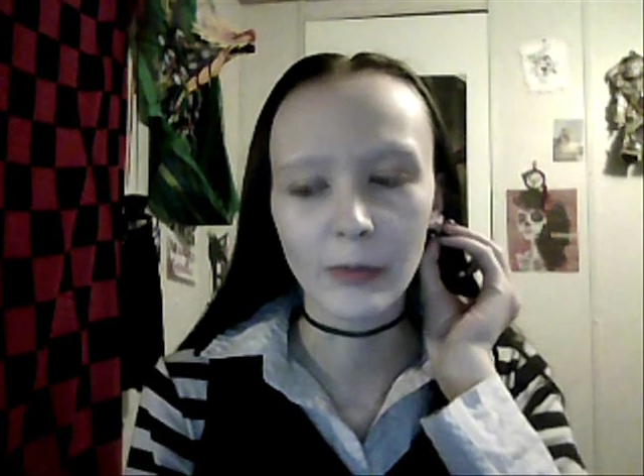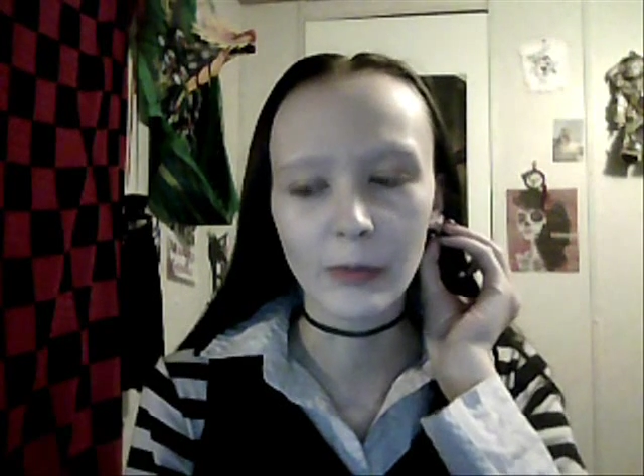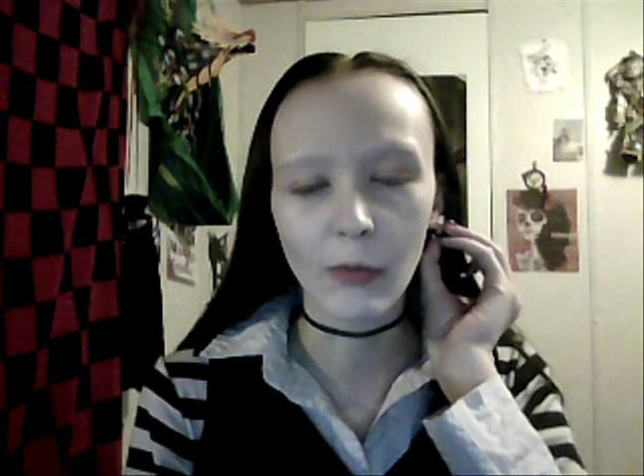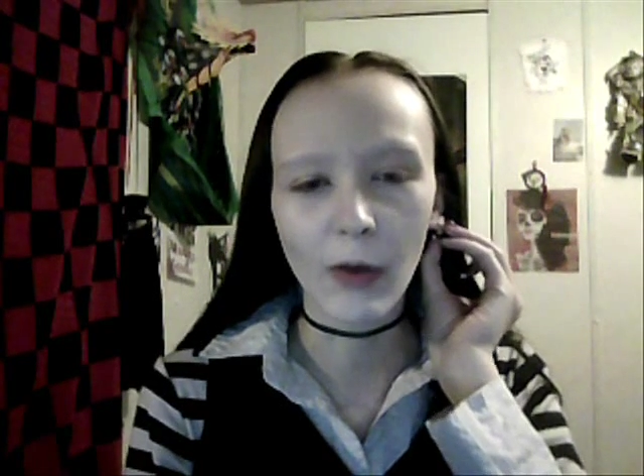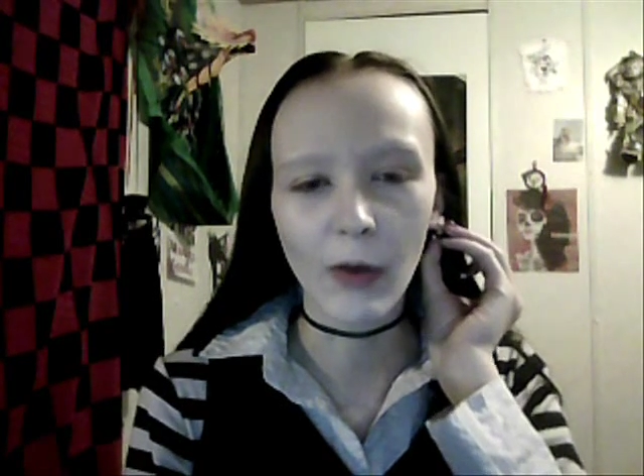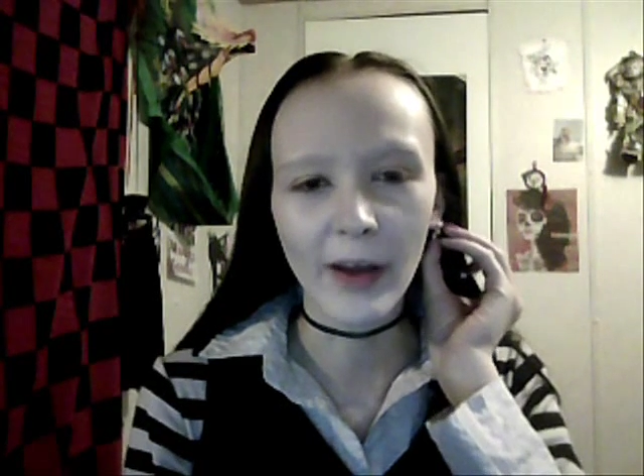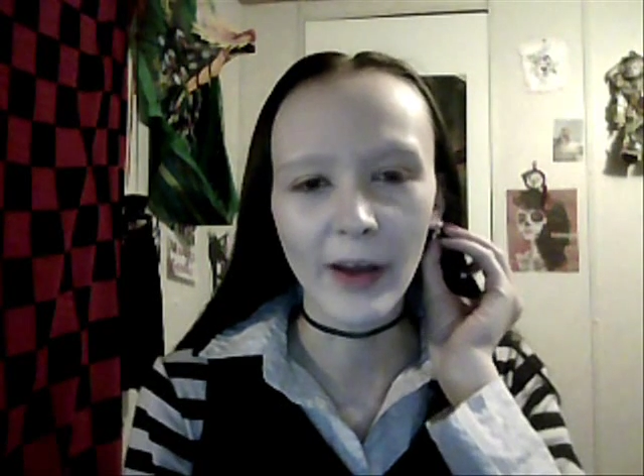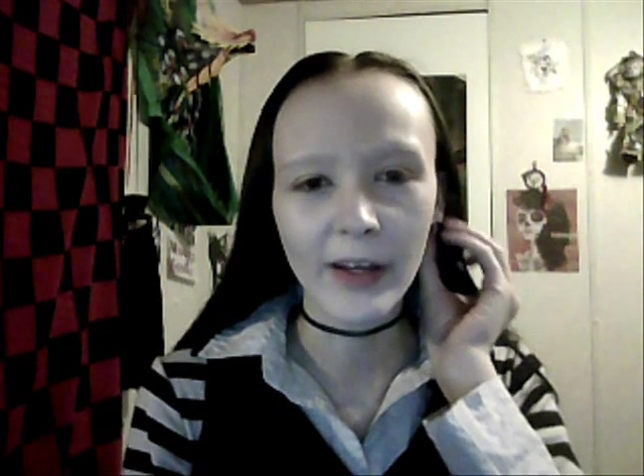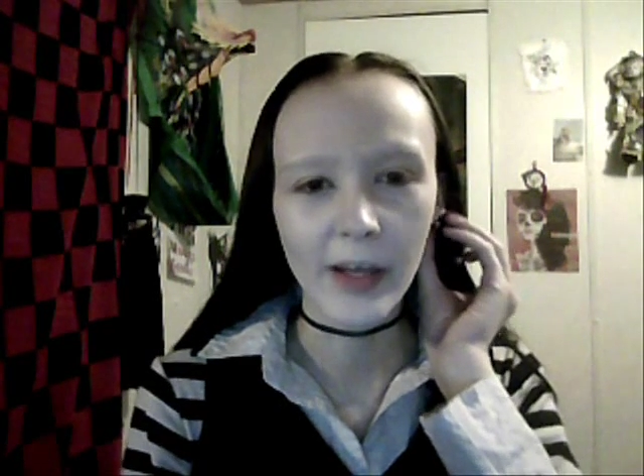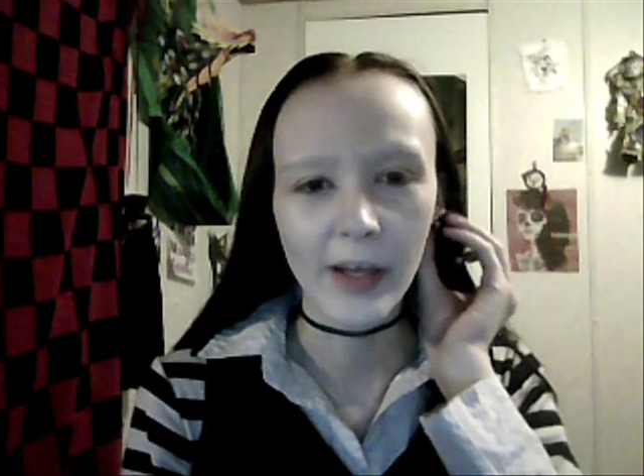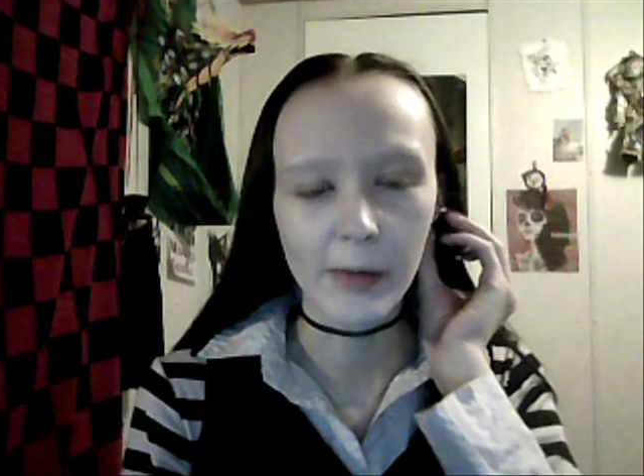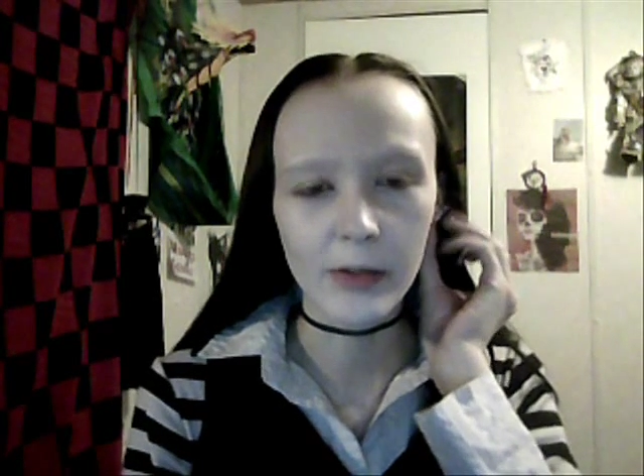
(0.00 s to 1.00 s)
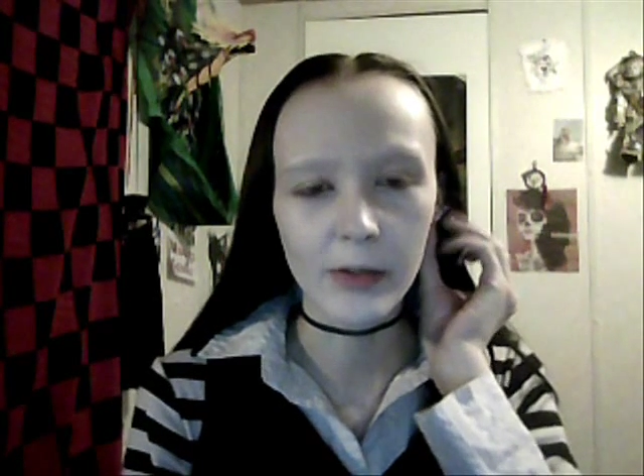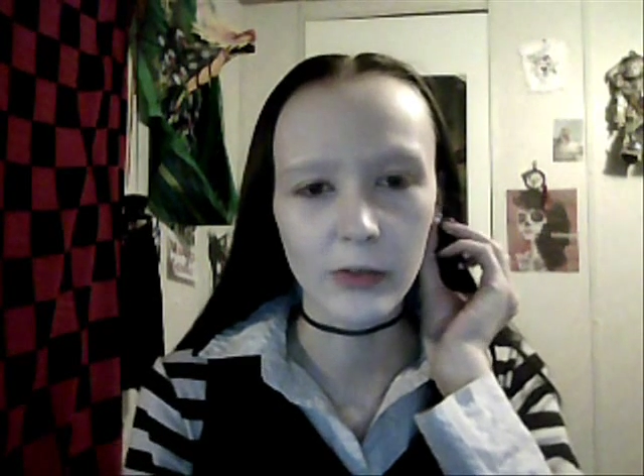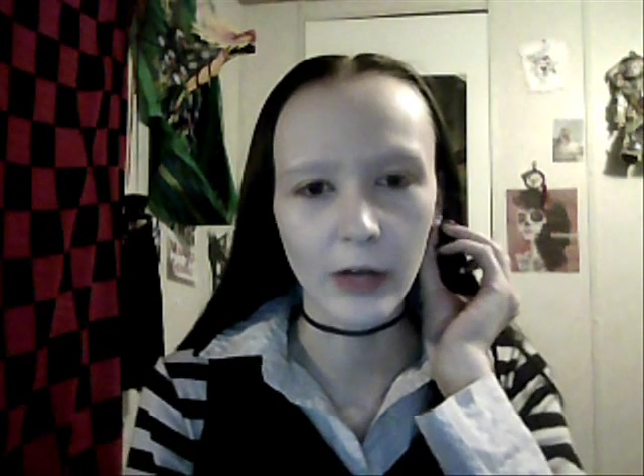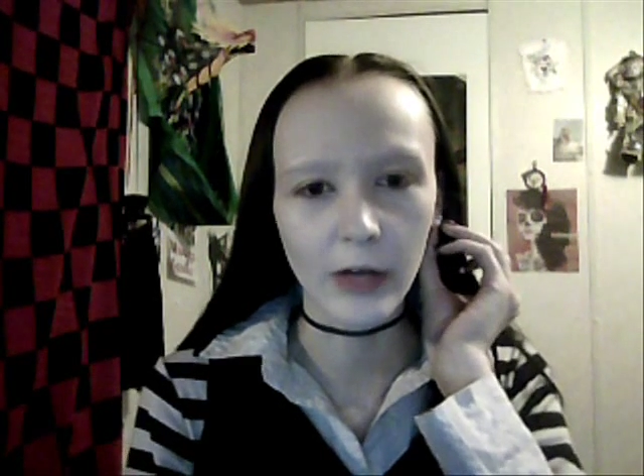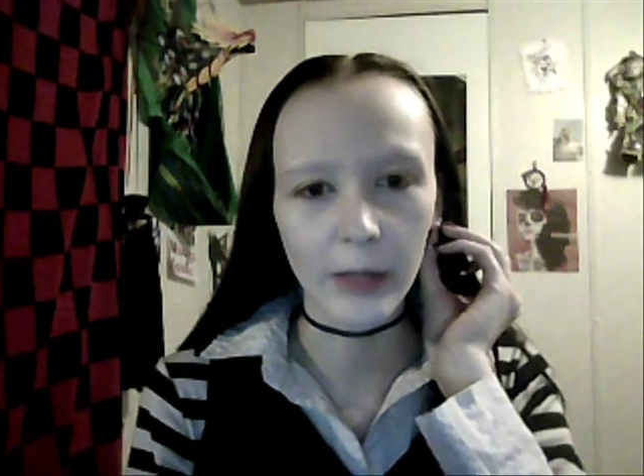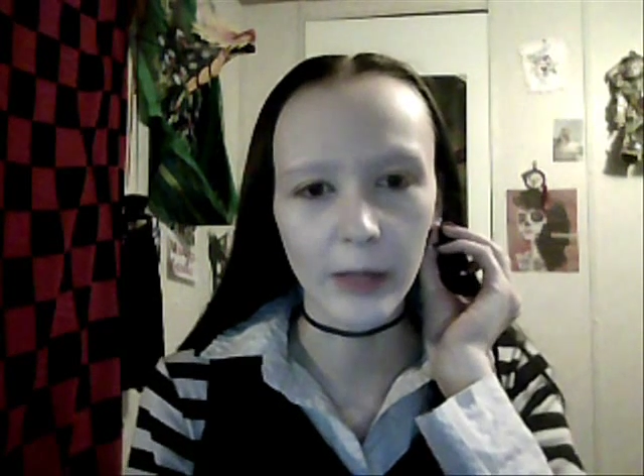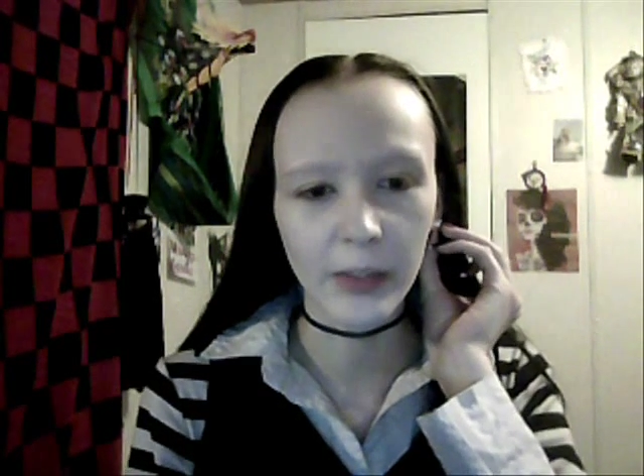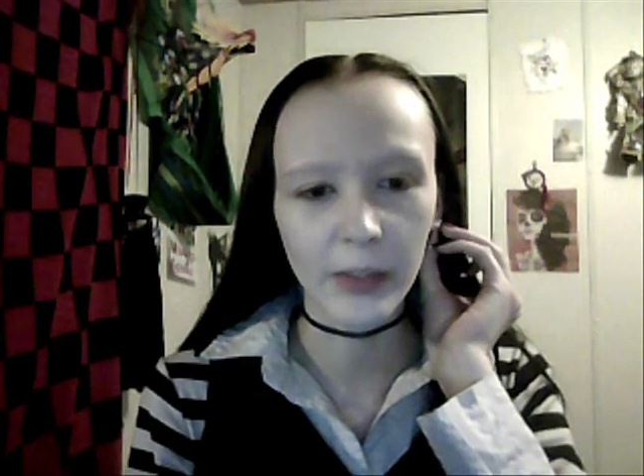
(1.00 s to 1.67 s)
why it came out so crappy.